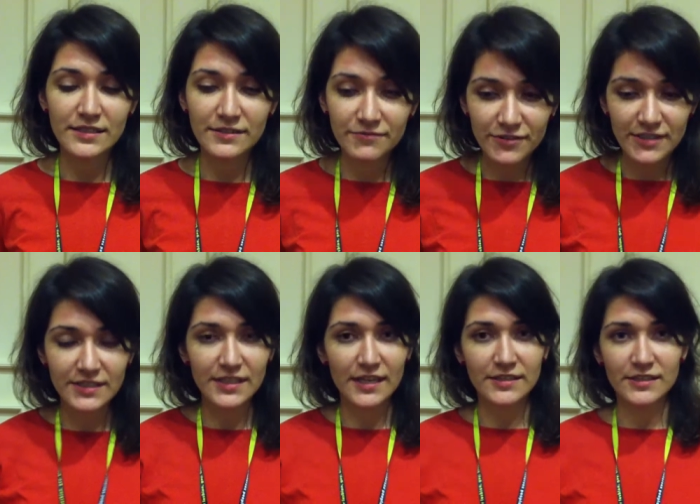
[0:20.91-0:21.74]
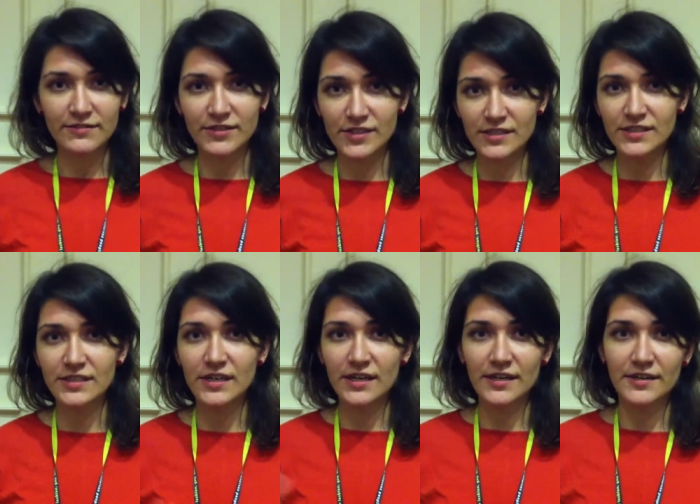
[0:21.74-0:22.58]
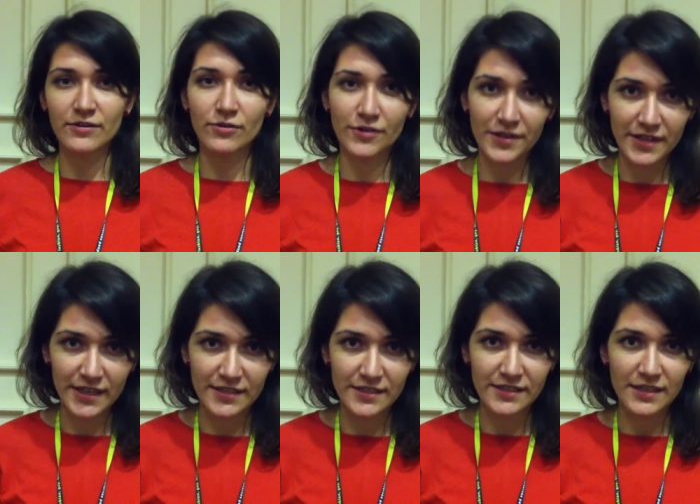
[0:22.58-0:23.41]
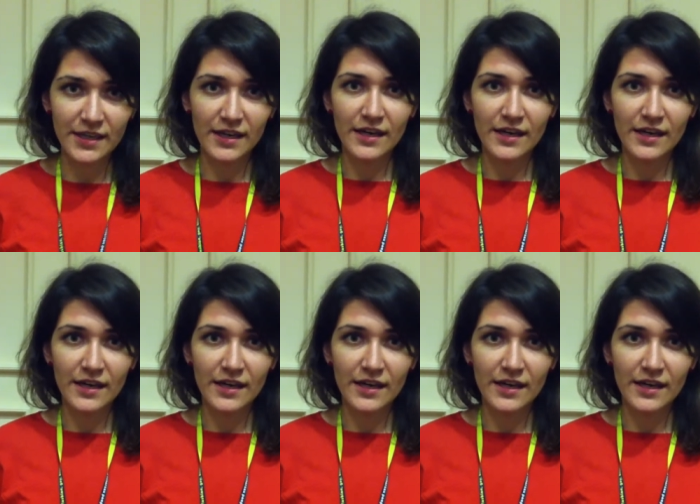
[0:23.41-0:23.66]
different activities are organized